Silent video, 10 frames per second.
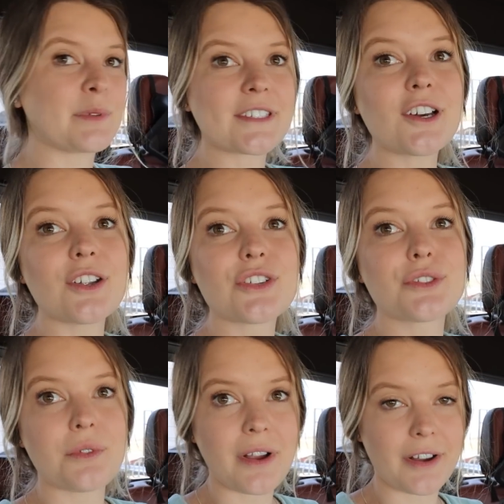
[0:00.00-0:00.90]
It's called
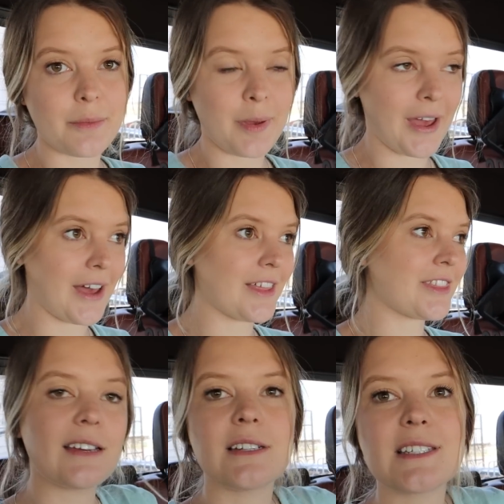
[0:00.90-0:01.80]
Trucker Path,
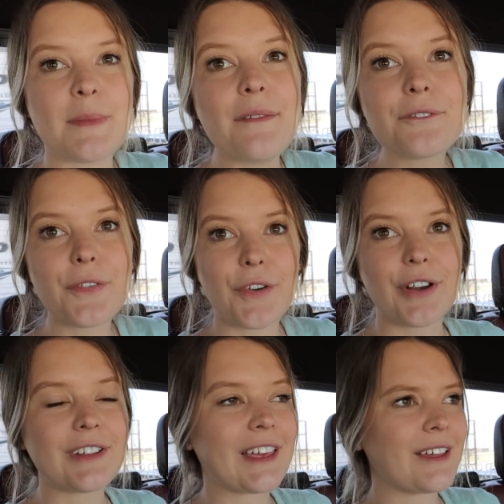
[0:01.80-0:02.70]
and it's meant
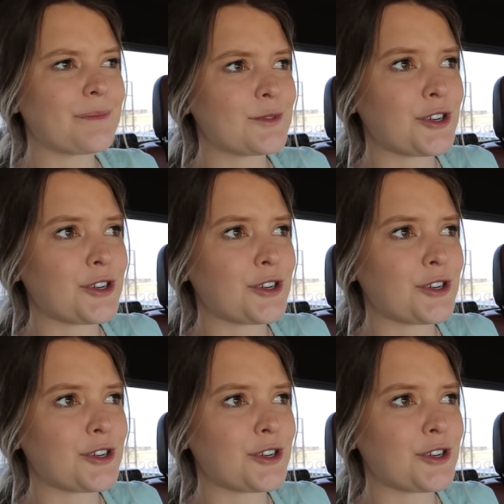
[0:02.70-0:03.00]
for like